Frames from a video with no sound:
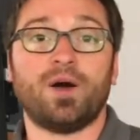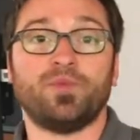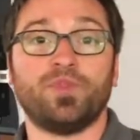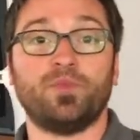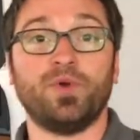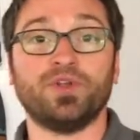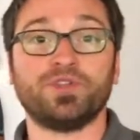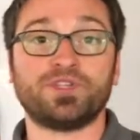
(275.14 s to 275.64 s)

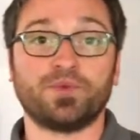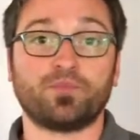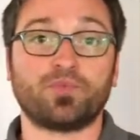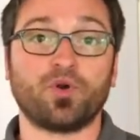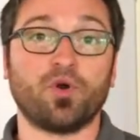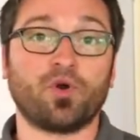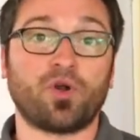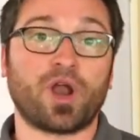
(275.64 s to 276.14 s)
The built-in
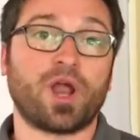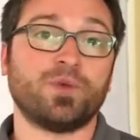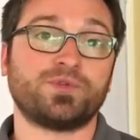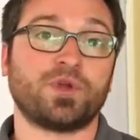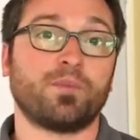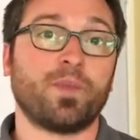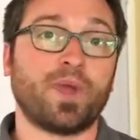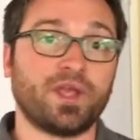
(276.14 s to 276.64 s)

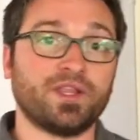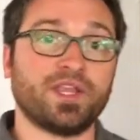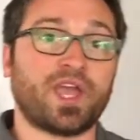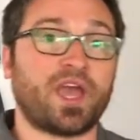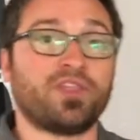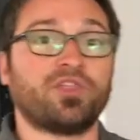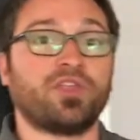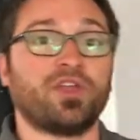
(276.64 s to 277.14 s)
programs are mainly,
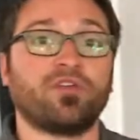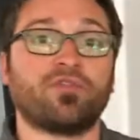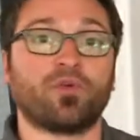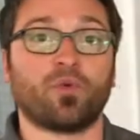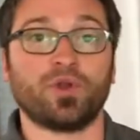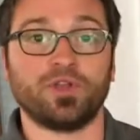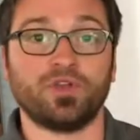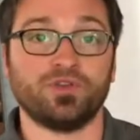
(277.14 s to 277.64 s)
I think, for
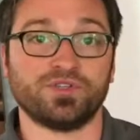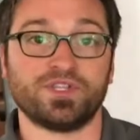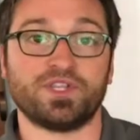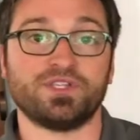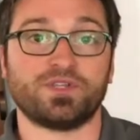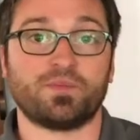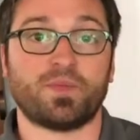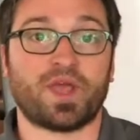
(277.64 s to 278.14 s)
when you're using
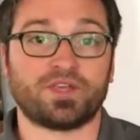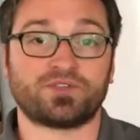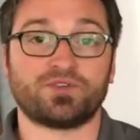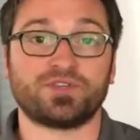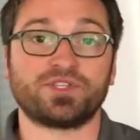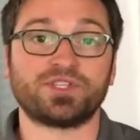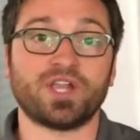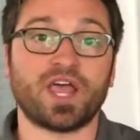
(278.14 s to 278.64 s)
these in
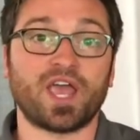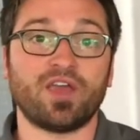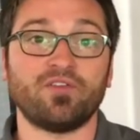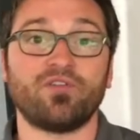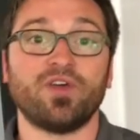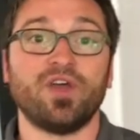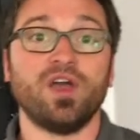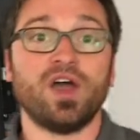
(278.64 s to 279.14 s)
master slave.